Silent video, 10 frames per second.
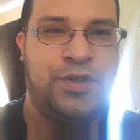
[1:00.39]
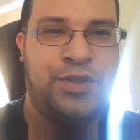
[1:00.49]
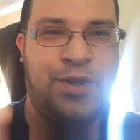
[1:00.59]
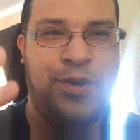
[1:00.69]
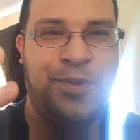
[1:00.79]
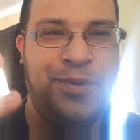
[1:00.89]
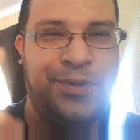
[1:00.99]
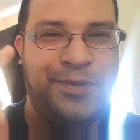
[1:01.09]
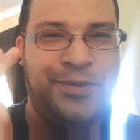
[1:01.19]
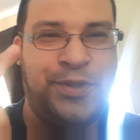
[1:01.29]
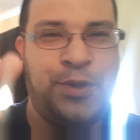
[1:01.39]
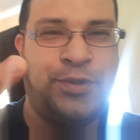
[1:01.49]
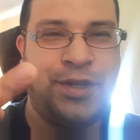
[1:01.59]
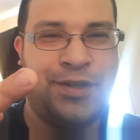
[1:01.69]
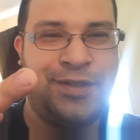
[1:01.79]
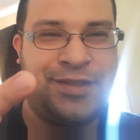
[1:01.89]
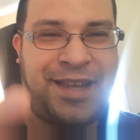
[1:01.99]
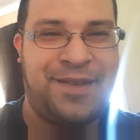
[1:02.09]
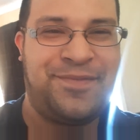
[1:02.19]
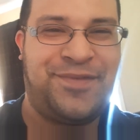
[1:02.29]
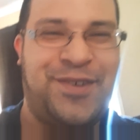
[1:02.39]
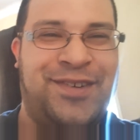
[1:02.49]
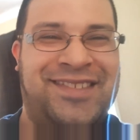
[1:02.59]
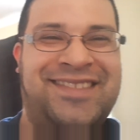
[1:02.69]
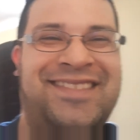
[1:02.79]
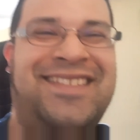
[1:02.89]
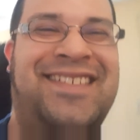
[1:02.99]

So two chickens came first.